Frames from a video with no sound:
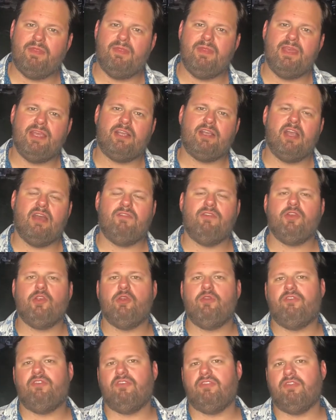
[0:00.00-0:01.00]
they cover
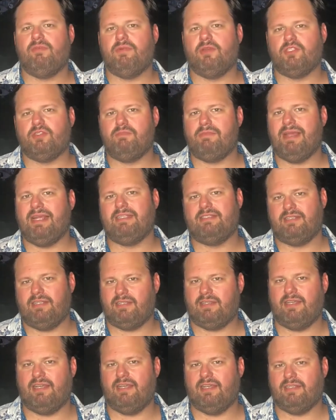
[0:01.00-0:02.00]
you for the most basic
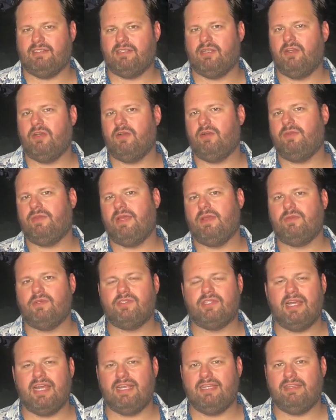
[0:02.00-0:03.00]
things. Oh, the other
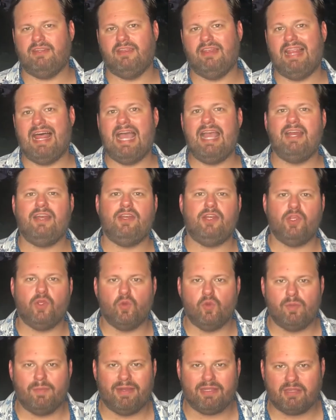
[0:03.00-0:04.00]
side lied to
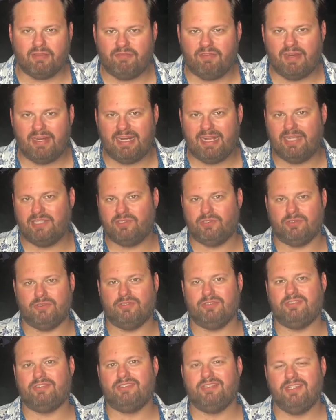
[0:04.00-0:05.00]
you about the
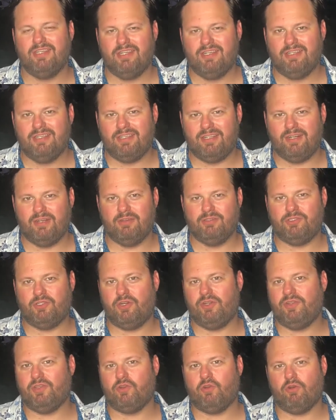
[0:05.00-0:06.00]
financials,
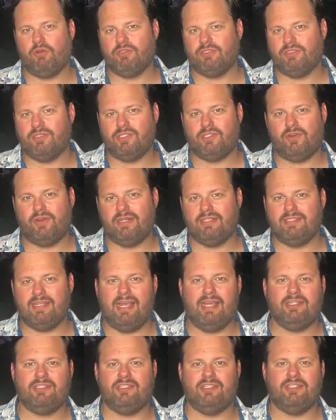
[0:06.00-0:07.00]
during the course of the
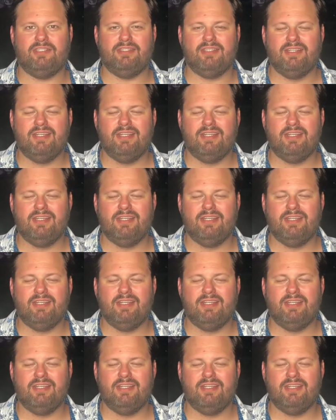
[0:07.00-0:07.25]
transaction,